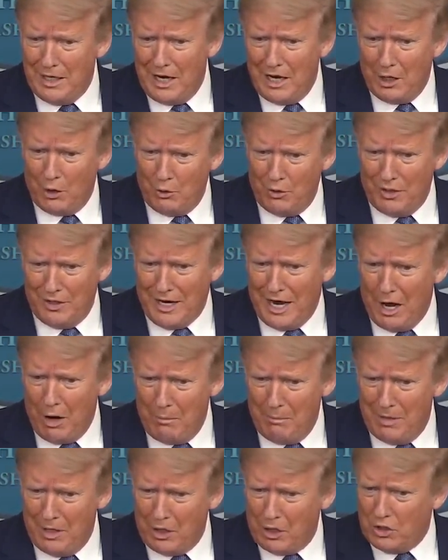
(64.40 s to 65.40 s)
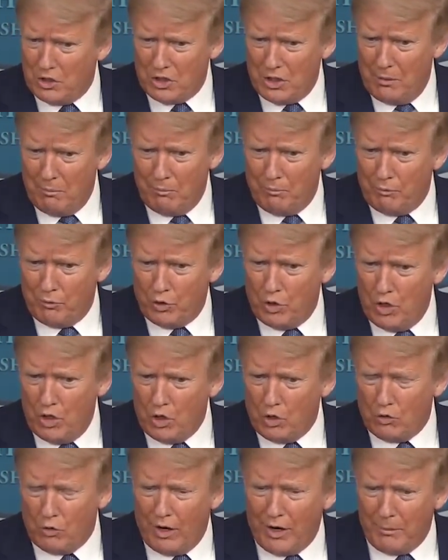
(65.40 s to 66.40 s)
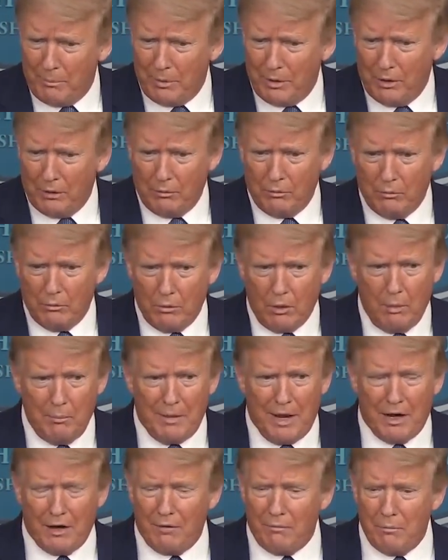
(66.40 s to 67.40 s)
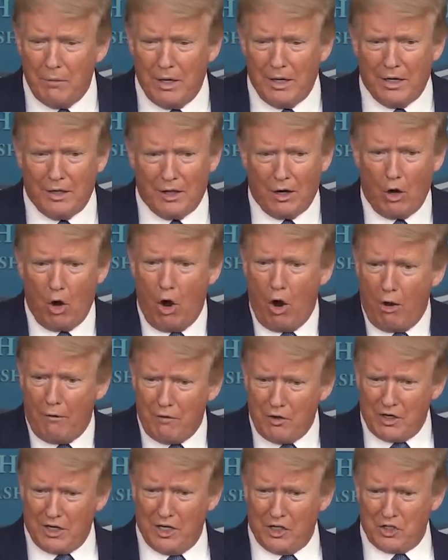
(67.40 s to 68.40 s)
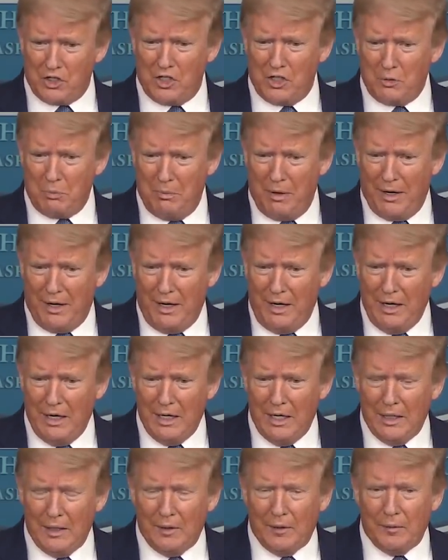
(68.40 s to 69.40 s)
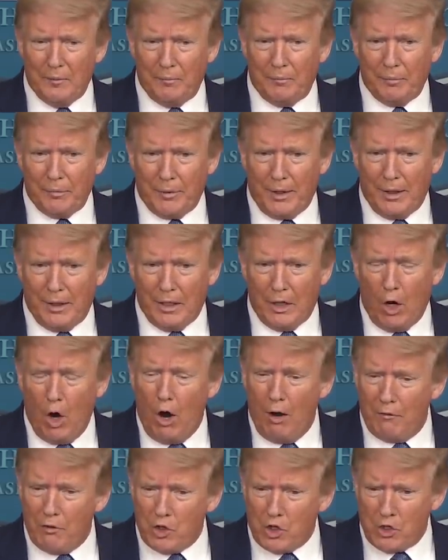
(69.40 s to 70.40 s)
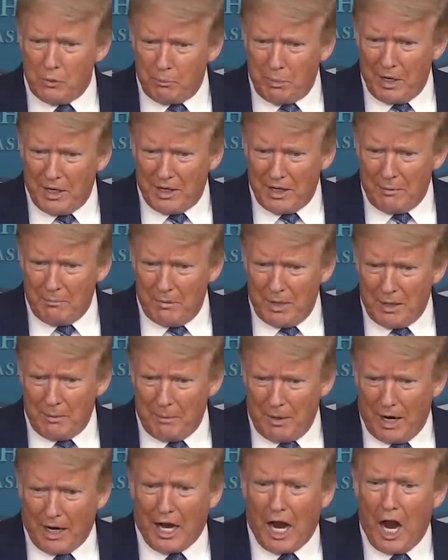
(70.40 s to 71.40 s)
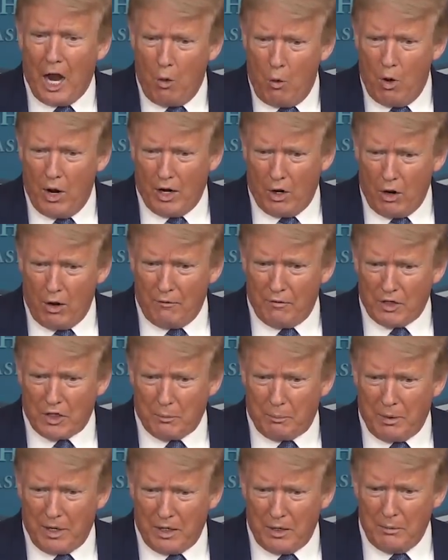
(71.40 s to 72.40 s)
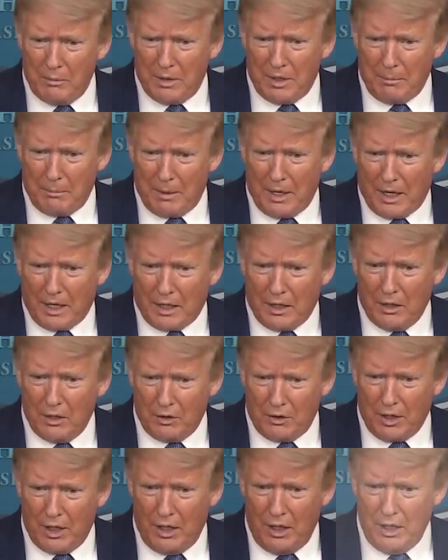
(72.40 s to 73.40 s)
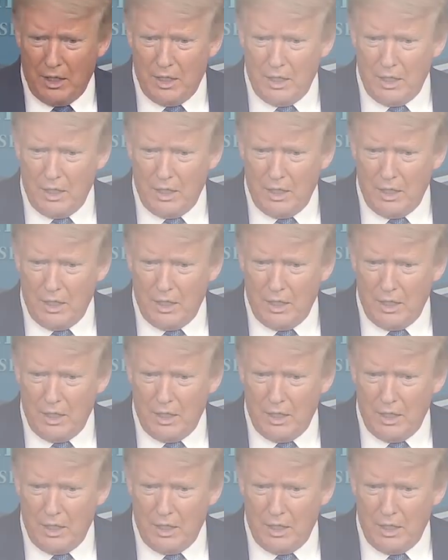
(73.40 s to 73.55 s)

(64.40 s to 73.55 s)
dollar endowment or some incredible amount of money, that Harvard gets this money. Harvard, you pay that money back. I want Harvard to pay the money back, okay?